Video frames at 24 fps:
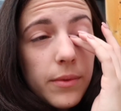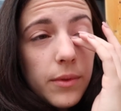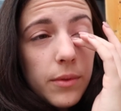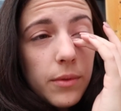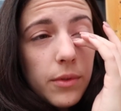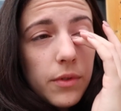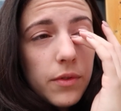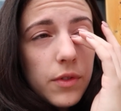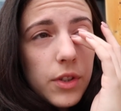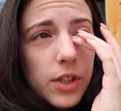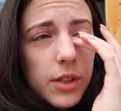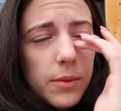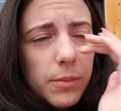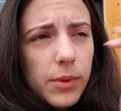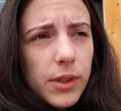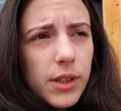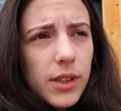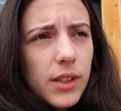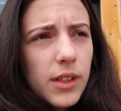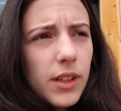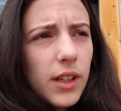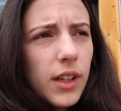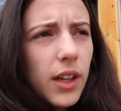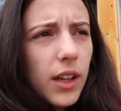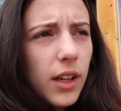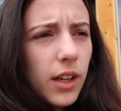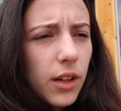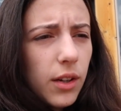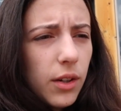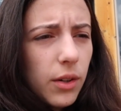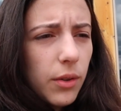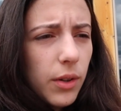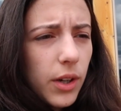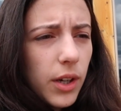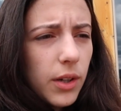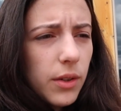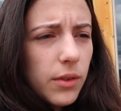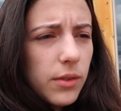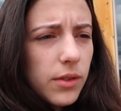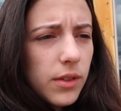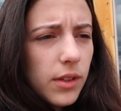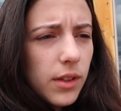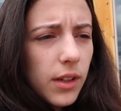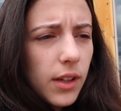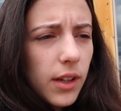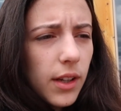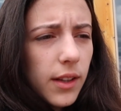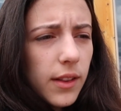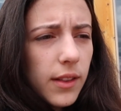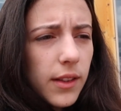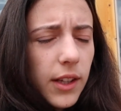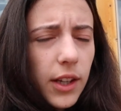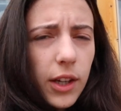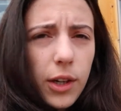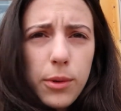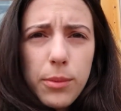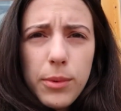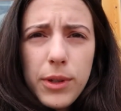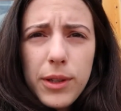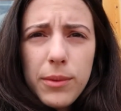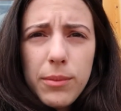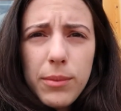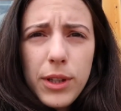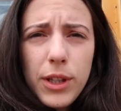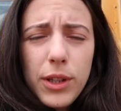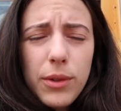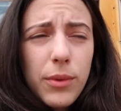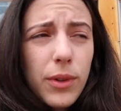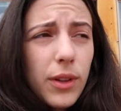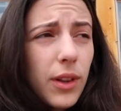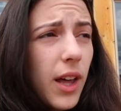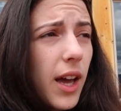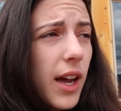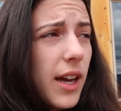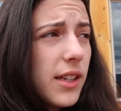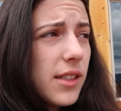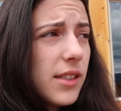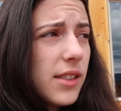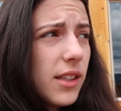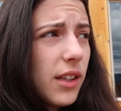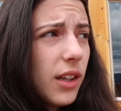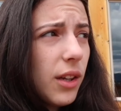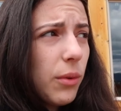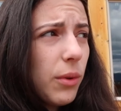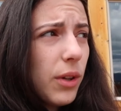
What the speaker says: We've just been hanging around at the Airbnb, relaxing.